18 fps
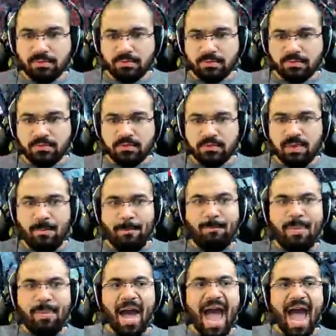Oh,
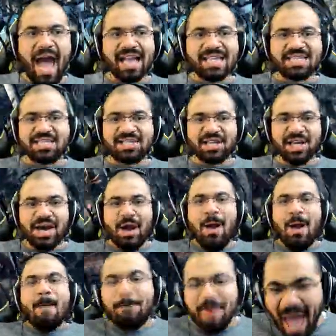bitch!
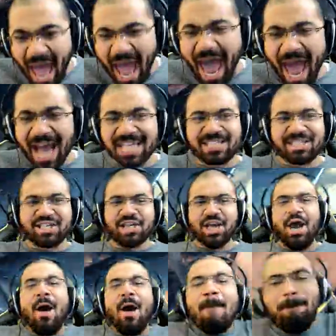Bitch! Yeah!